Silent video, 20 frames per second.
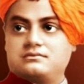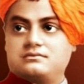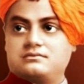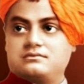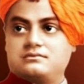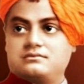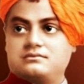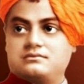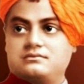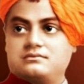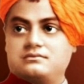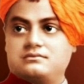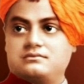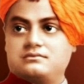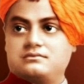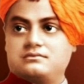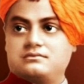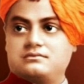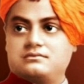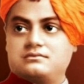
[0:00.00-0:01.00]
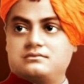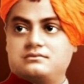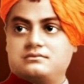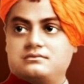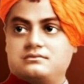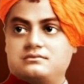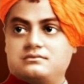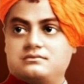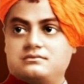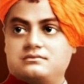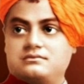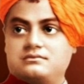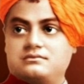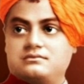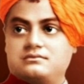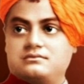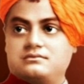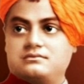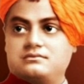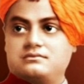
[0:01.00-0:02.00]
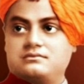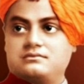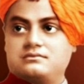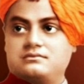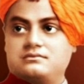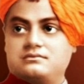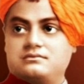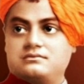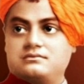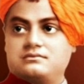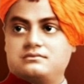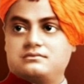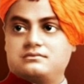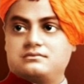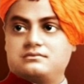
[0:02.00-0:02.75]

Nothing is said.